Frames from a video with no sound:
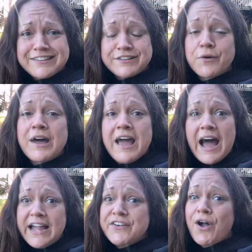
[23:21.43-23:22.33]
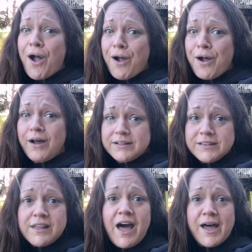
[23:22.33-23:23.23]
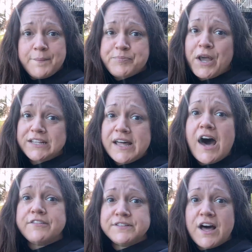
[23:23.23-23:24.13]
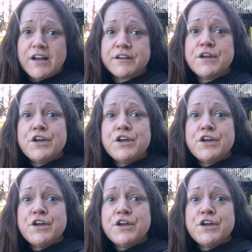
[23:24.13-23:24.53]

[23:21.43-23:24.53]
So I have a lot of luck